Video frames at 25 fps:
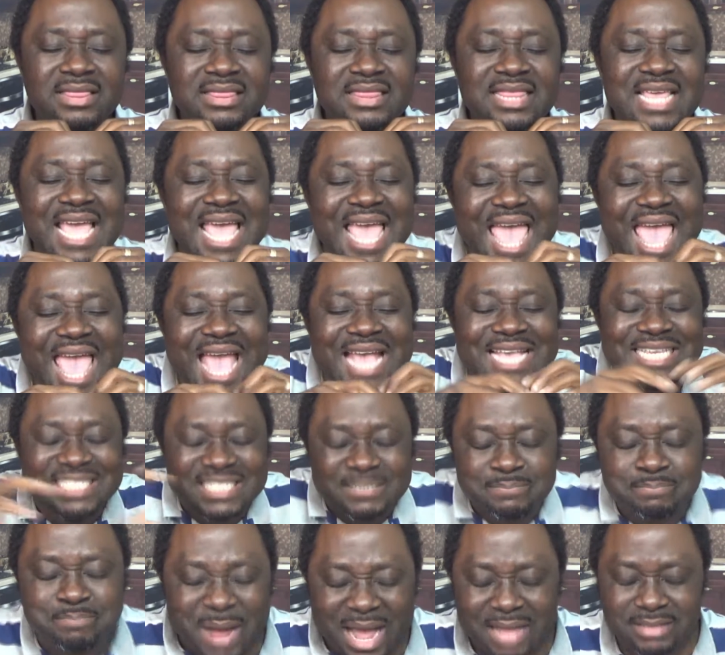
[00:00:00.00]
the
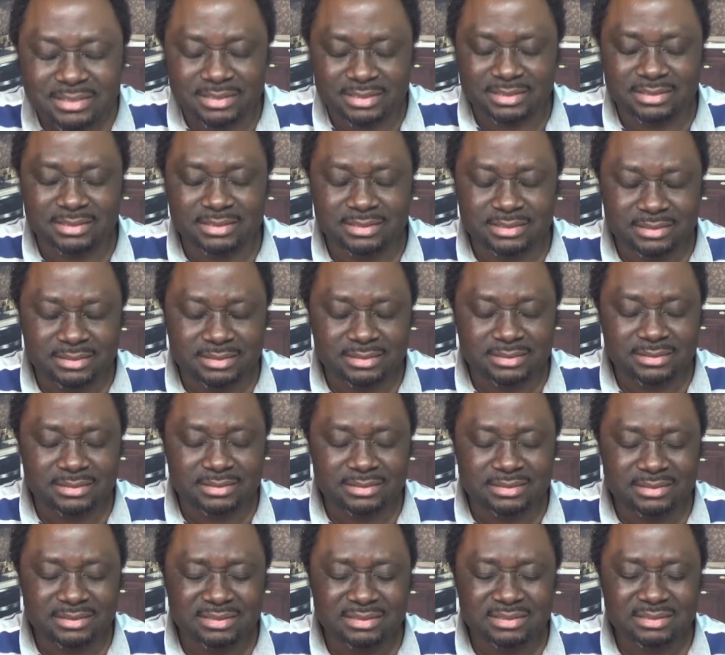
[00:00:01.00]

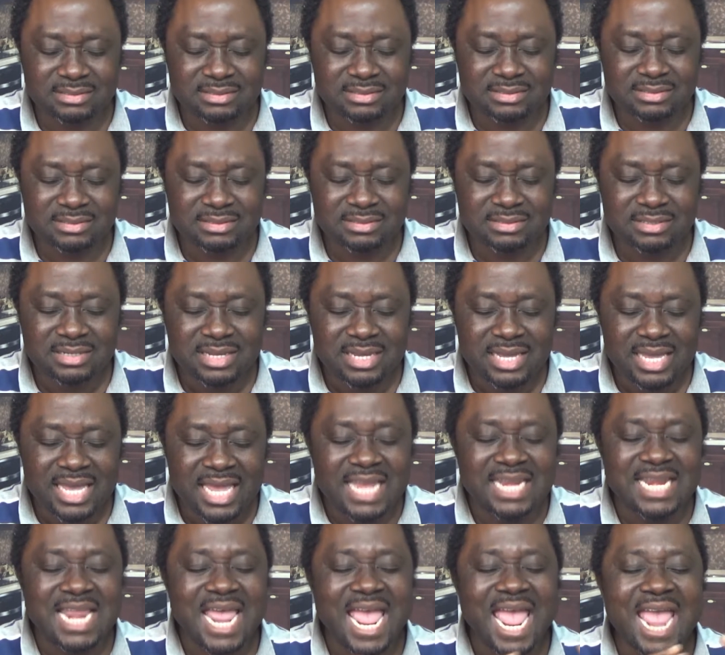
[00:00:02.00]
experts
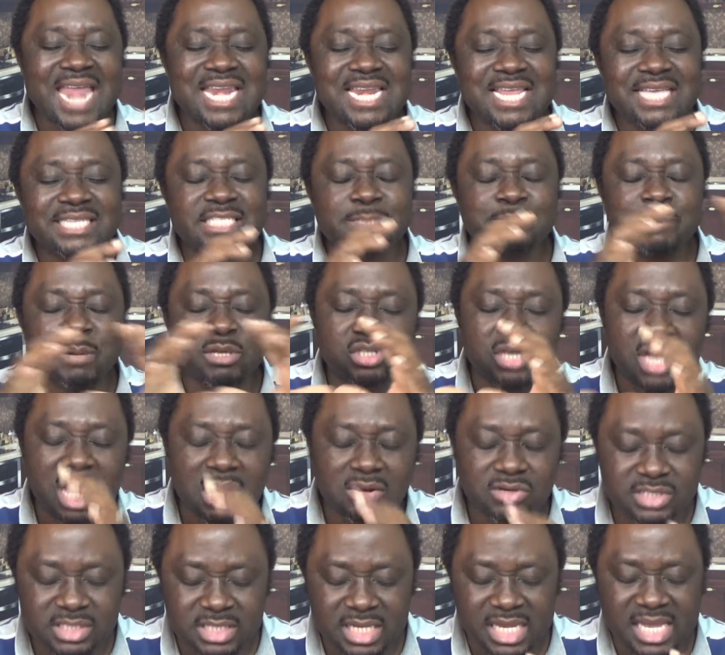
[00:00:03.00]
in any
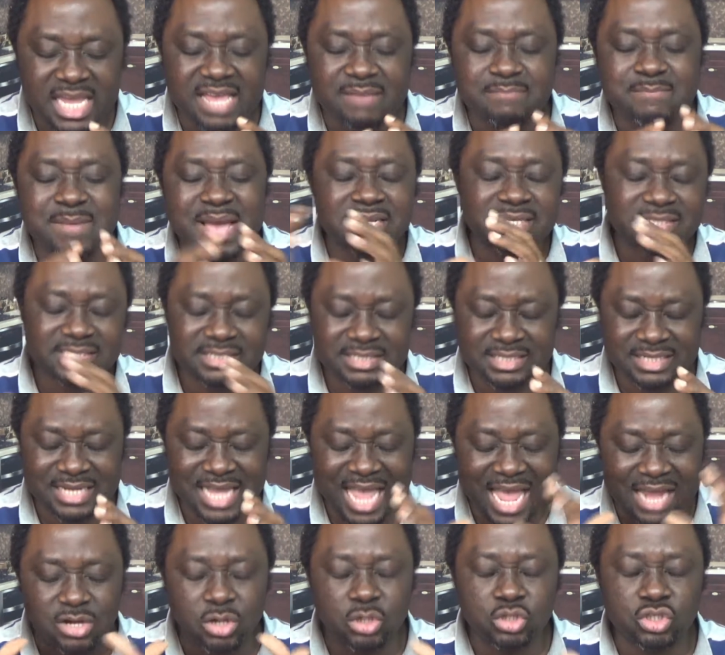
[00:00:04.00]
specialty in
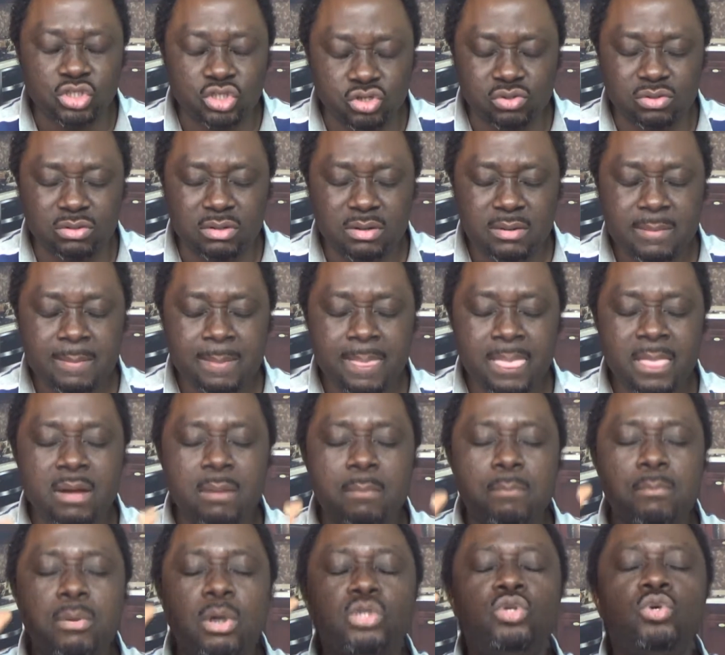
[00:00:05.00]
medicine cannot do,
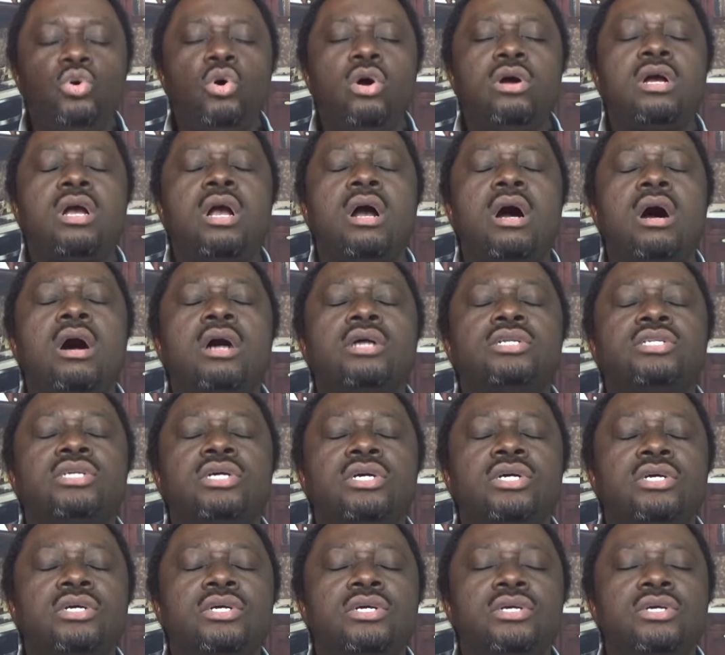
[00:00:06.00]
but you, oh God,
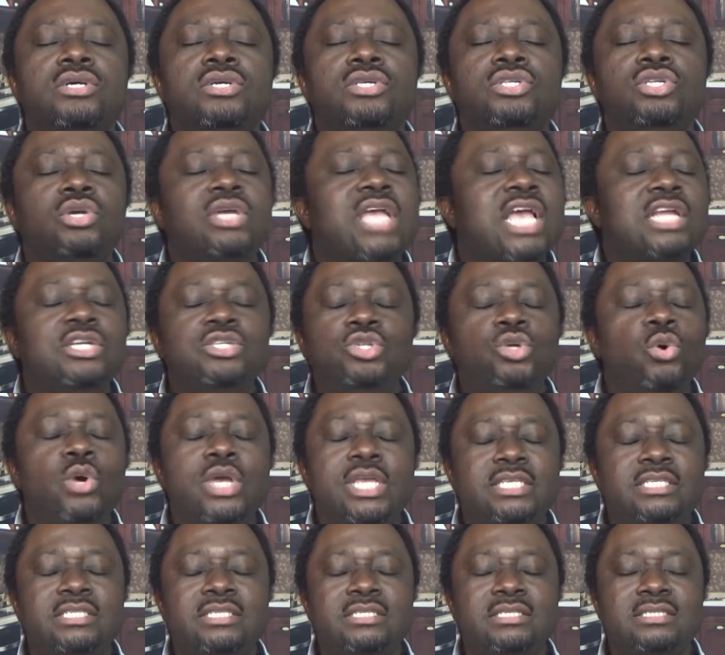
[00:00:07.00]
you can do
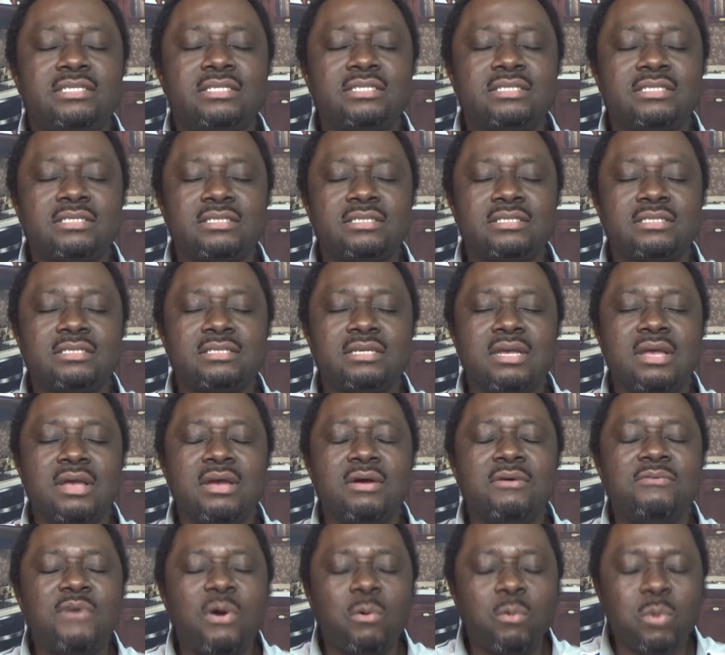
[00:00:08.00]
it.
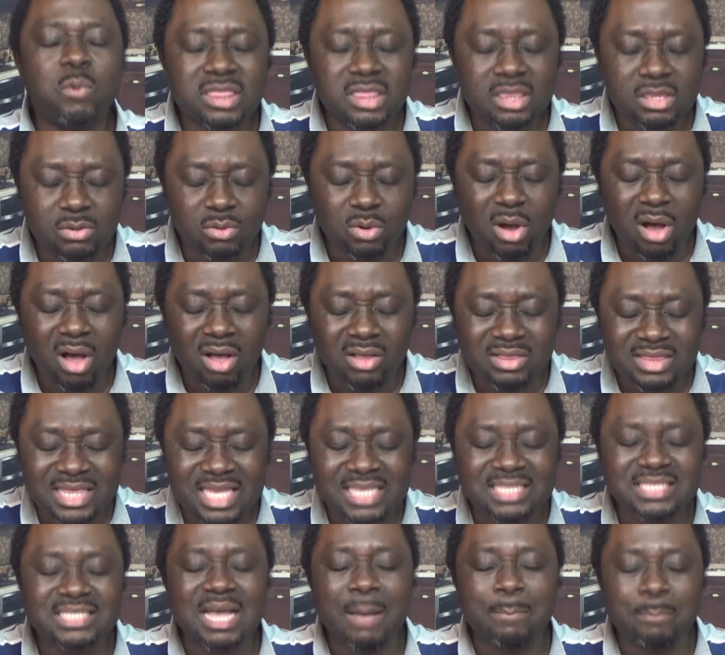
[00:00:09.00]
For with you, all
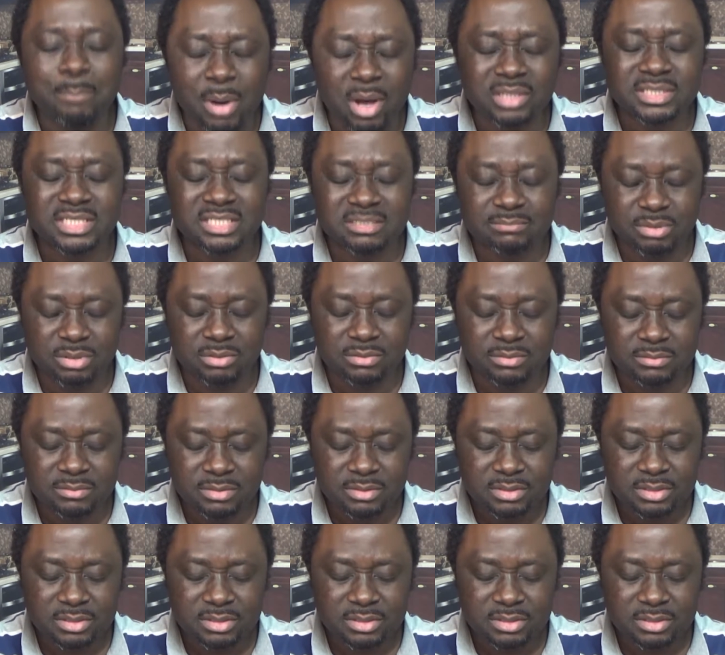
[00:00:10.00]
things are possible.